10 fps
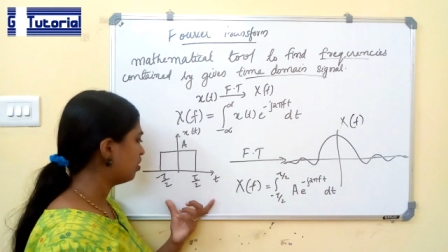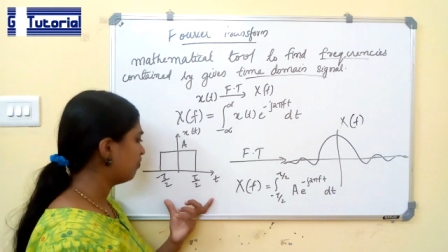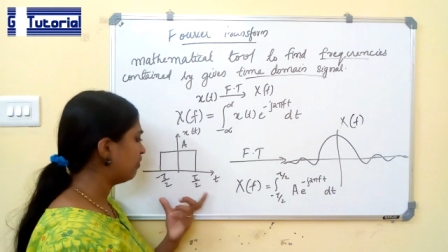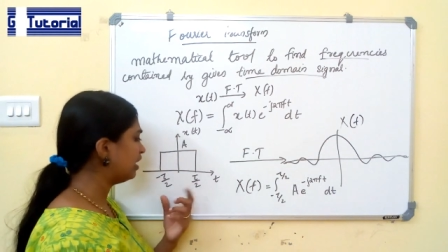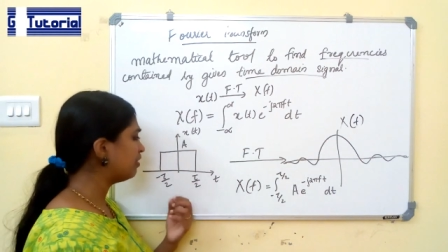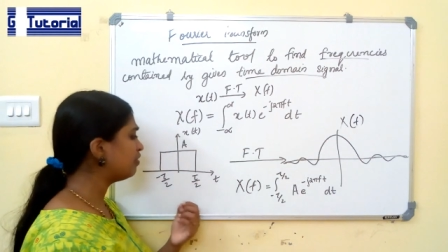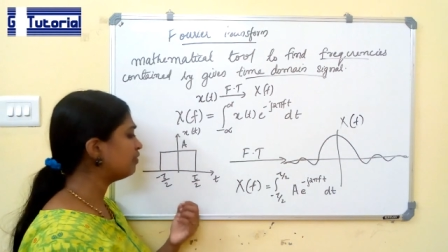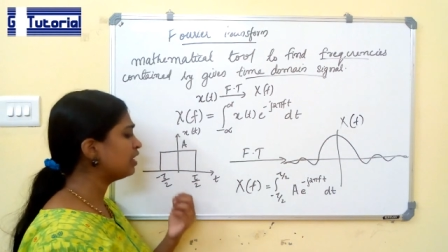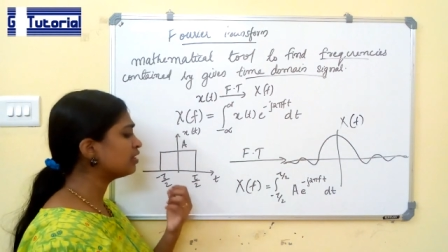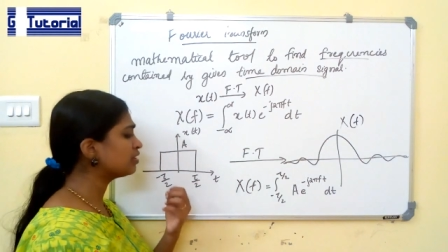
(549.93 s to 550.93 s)
Whenever we
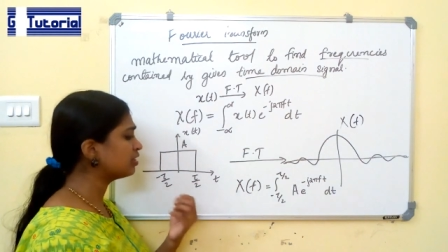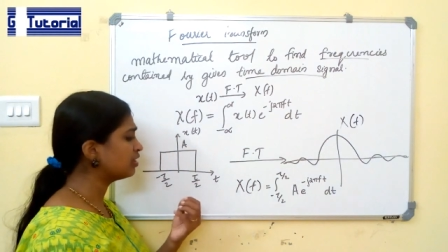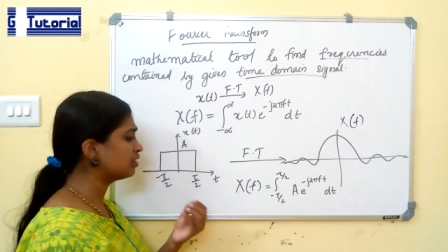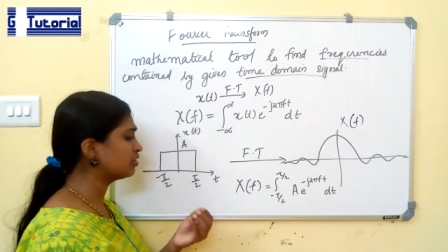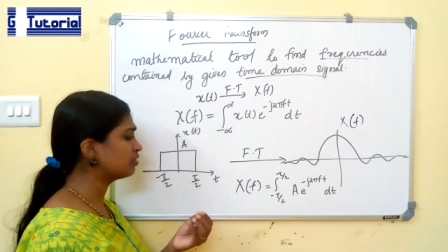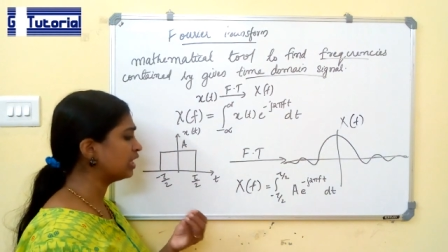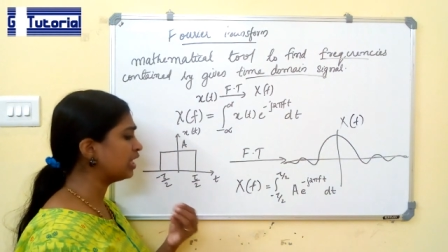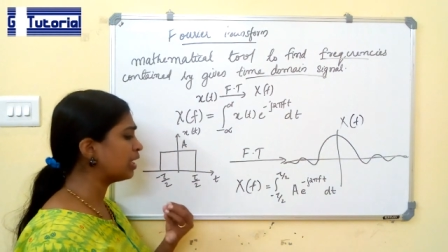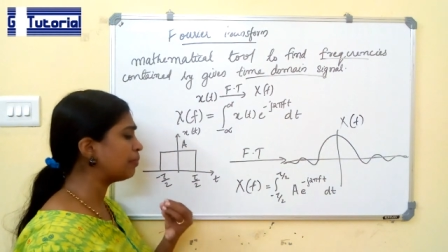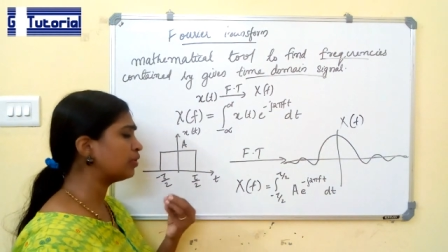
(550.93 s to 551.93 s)
are
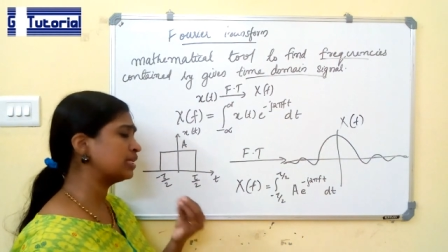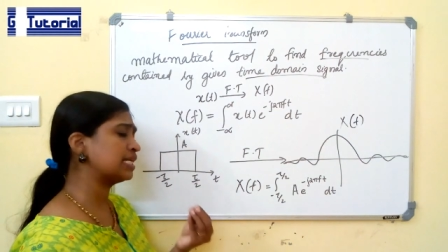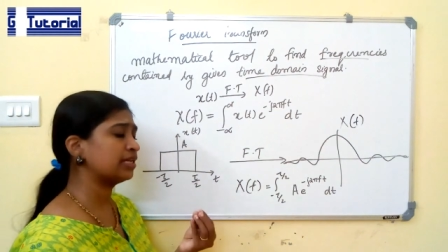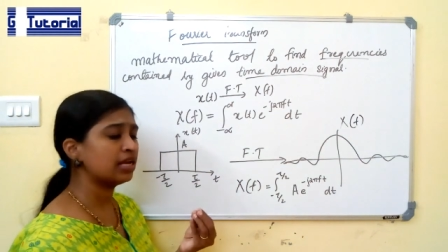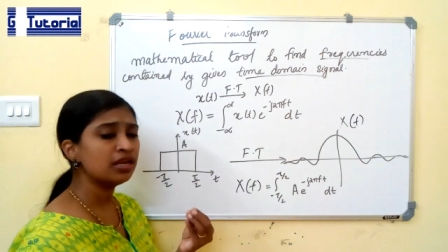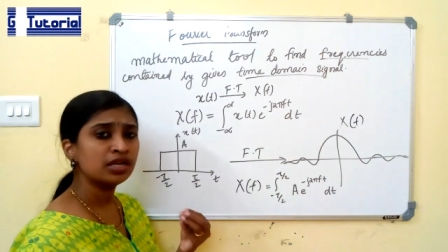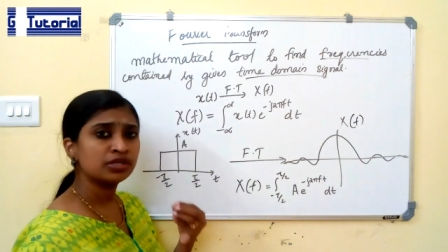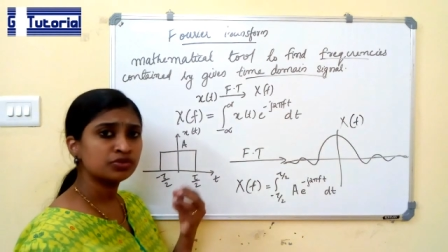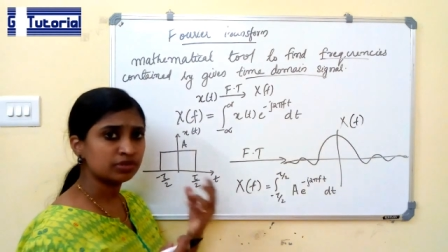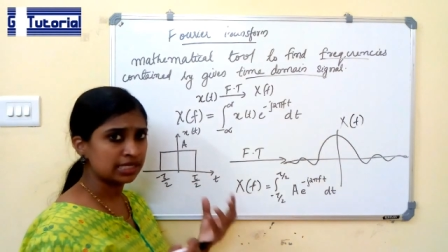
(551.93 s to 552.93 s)
thinking about a signal
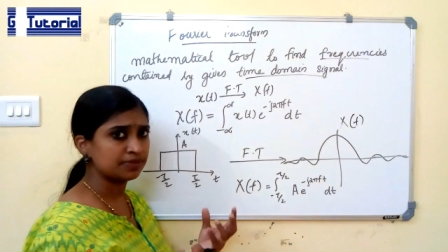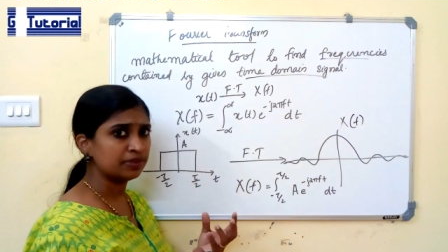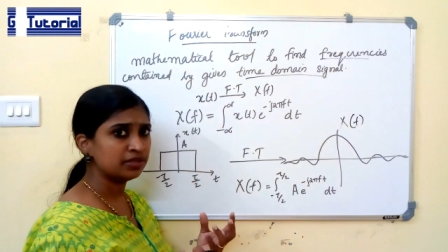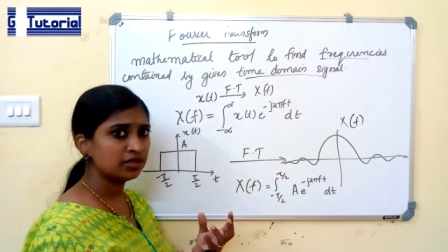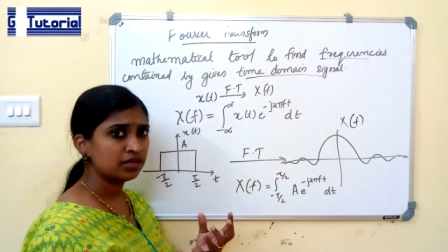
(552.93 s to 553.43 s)
to transmit,